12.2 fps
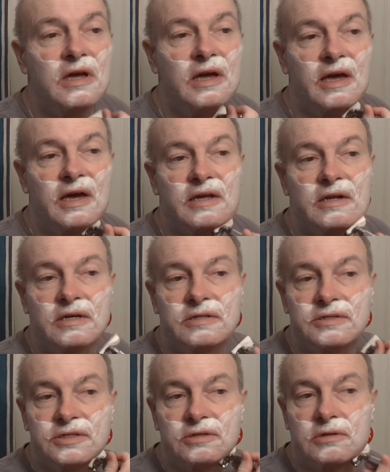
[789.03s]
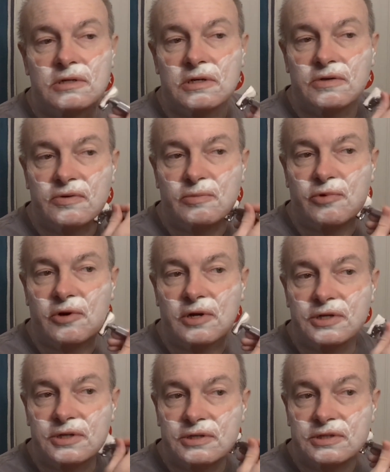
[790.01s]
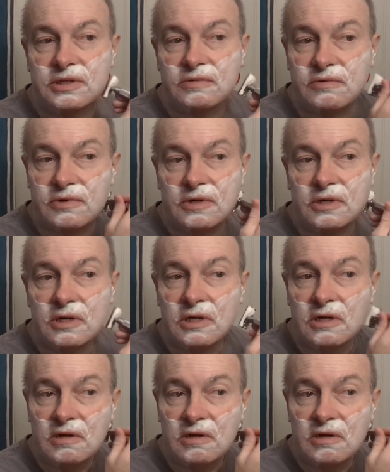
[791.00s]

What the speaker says: had on certain other brushes that were